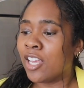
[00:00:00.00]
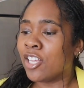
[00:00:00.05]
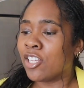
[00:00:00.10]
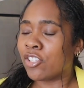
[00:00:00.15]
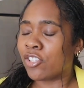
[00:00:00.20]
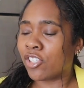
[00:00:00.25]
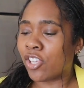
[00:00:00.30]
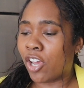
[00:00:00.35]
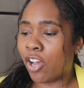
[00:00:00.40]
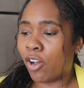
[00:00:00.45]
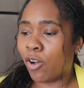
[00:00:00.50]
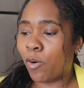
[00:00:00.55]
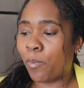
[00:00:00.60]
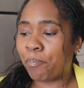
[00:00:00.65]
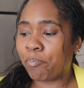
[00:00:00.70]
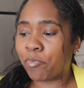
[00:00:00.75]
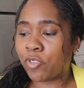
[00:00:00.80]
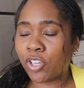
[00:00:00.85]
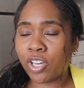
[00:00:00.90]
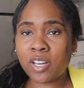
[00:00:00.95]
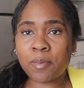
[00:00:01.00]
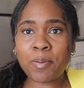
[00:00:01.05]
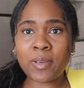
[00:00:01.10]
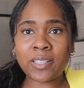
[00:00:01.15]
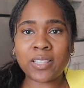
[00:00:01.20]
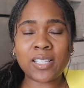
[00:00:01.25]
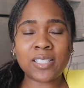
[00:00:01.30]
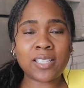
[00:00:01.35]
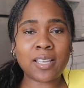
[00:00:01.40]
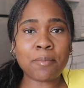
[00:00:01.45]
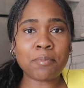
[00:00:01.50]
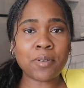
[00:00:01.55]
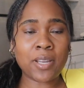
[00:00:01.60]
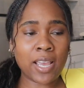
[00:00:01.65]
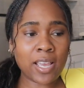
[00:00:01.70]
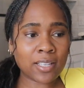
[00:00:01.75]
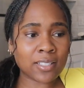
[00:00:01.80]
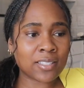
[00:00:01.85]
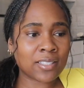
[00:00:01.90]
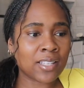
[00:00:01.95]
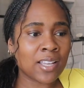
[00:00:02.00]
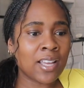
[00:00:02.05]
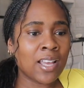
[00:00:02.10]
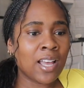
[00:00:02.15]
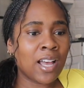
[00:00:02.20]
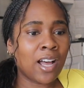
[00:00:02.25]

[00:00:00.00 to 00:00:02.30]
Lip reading: So gonna pick this up next,